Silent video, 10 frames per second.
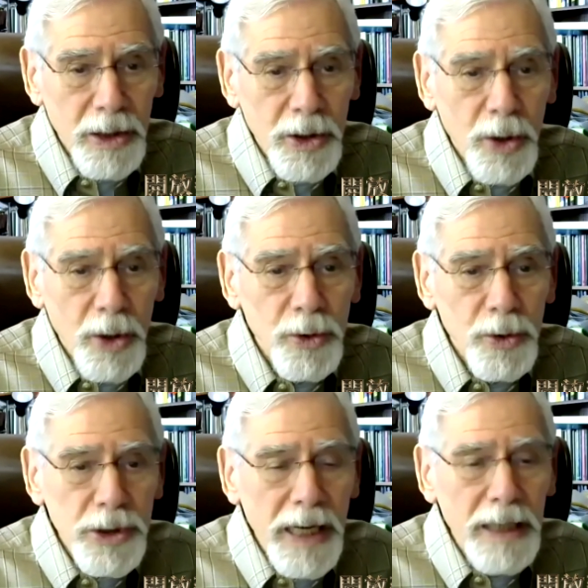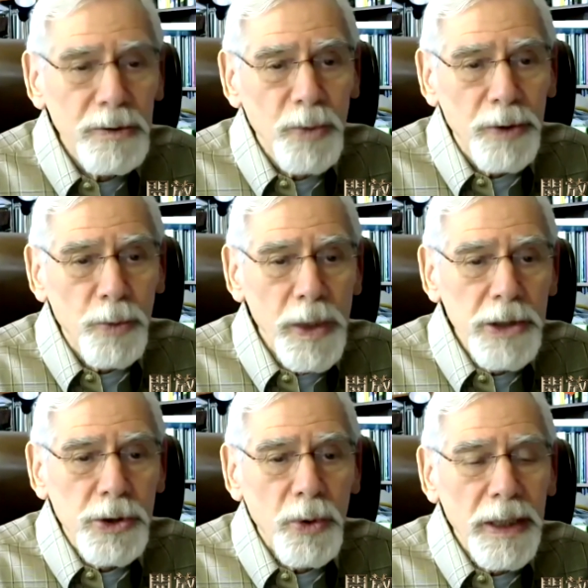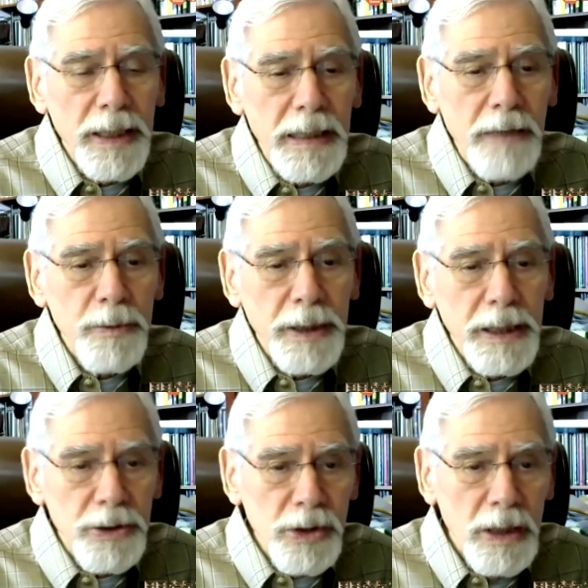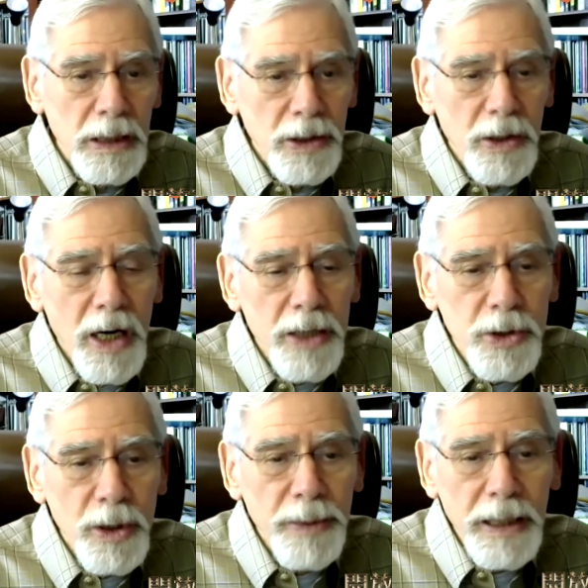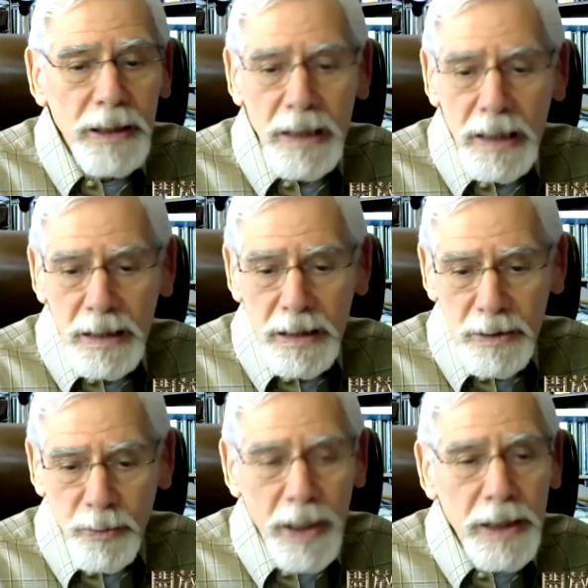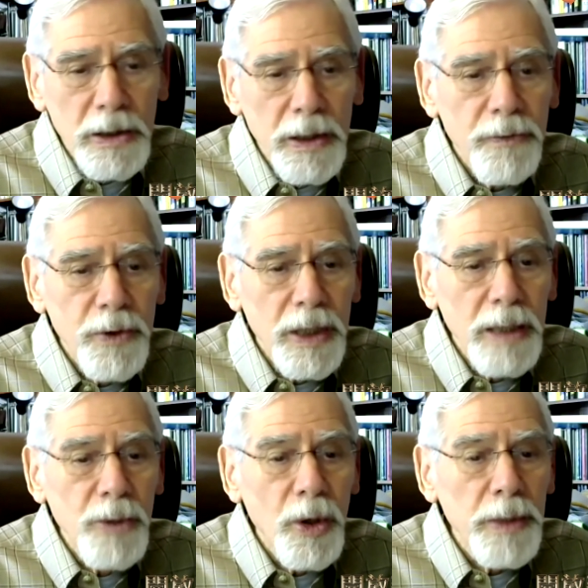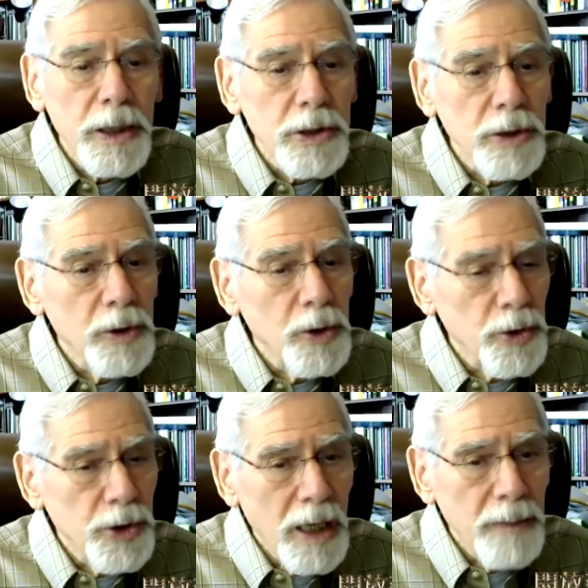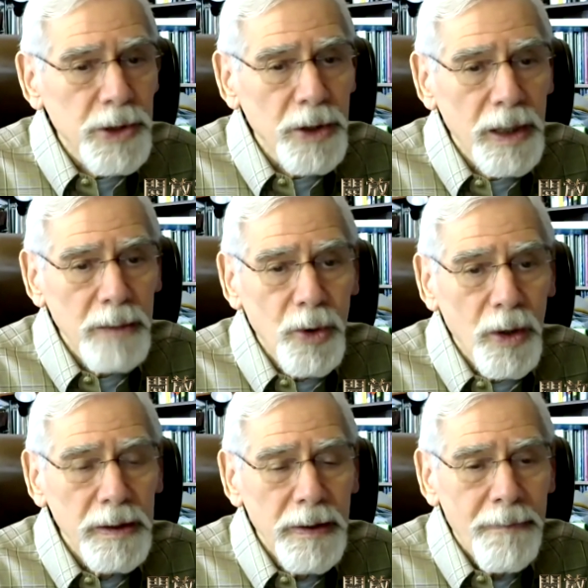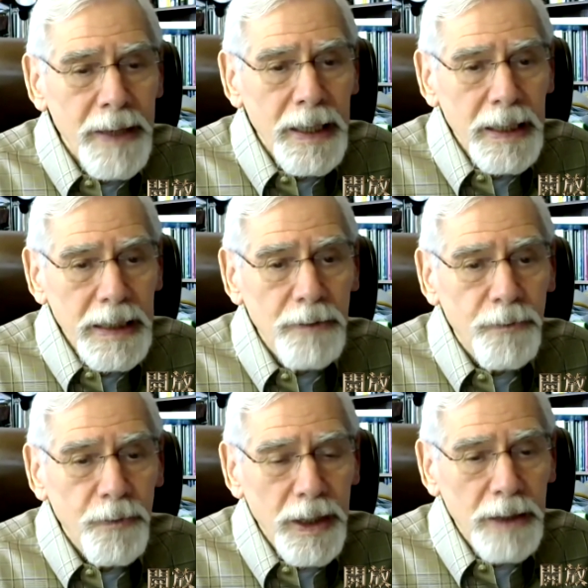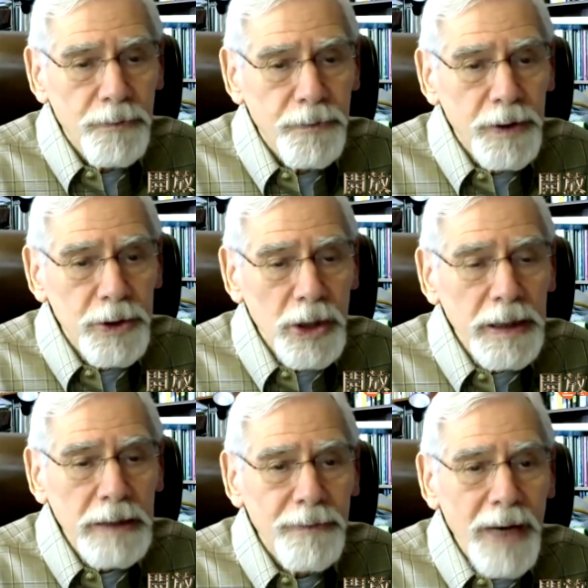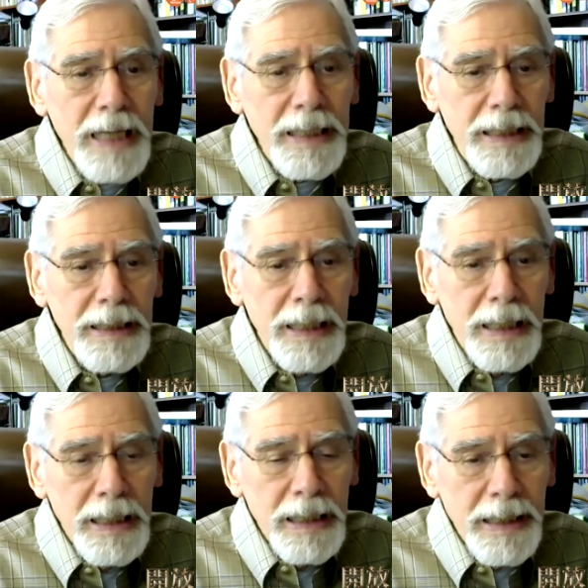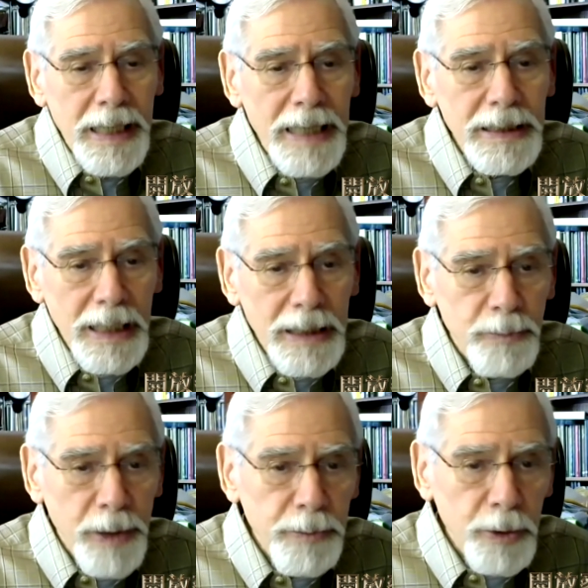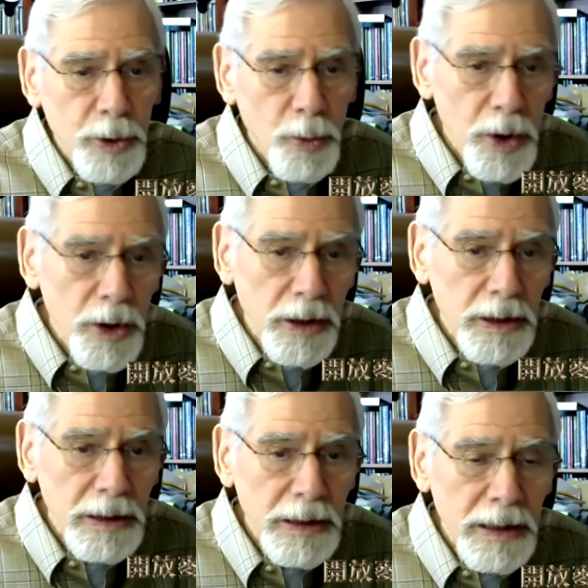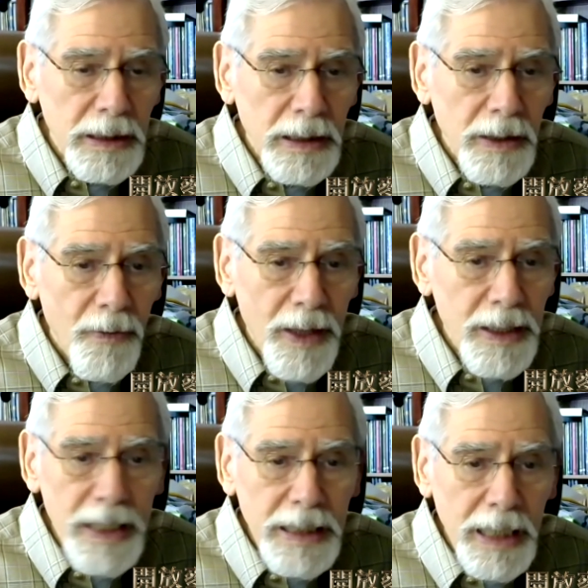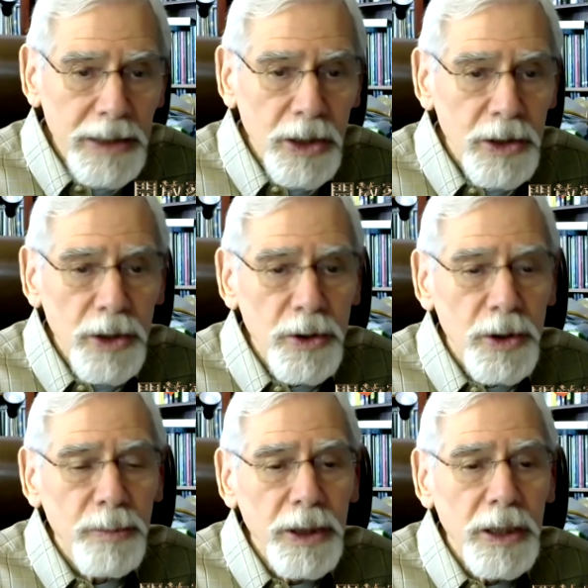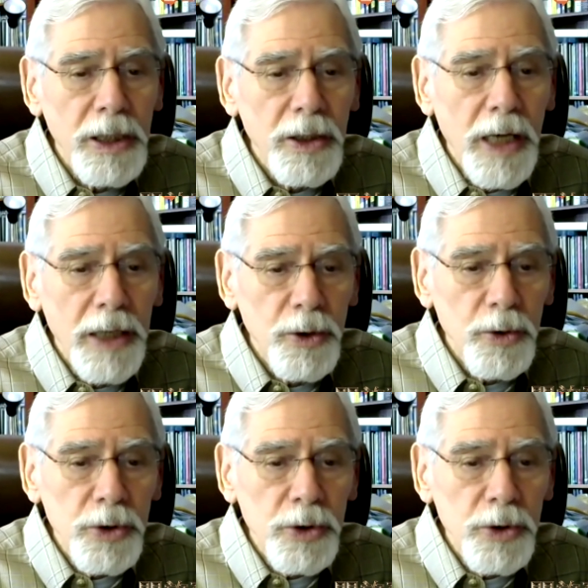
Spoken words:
ghost town with weeds growing in everybody's yards, nobody wanting to live there anymore because there were no jobs there anymore. If Silicon Valley can't get people to work, then they can't continue to be here, and you'll